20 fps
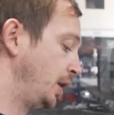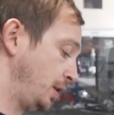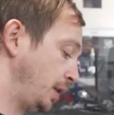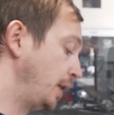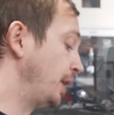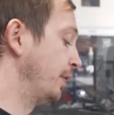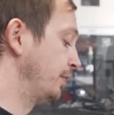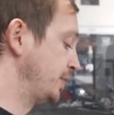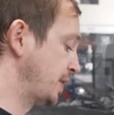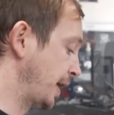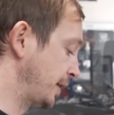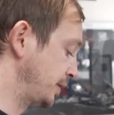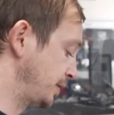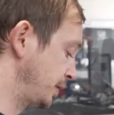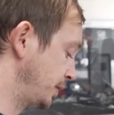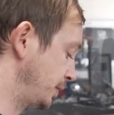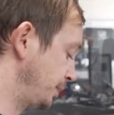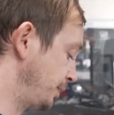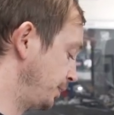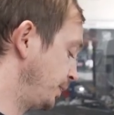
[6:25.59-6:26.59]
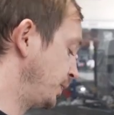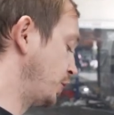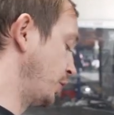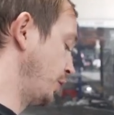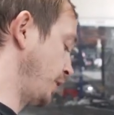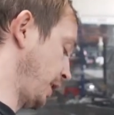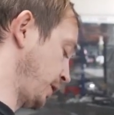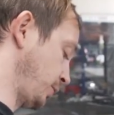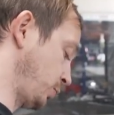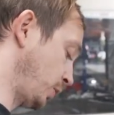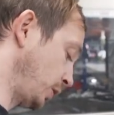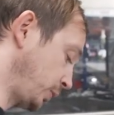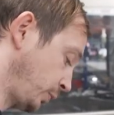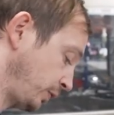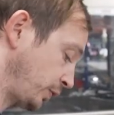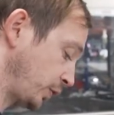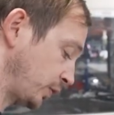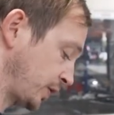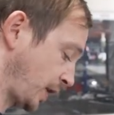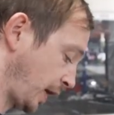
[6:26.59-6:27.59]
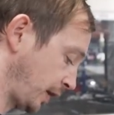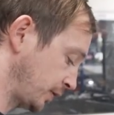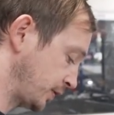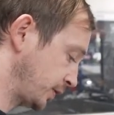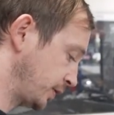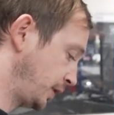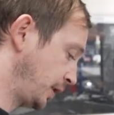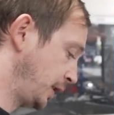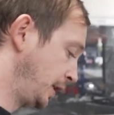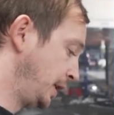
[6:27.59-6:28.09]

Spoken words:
they have tangs in them. So that's why we've got tangs.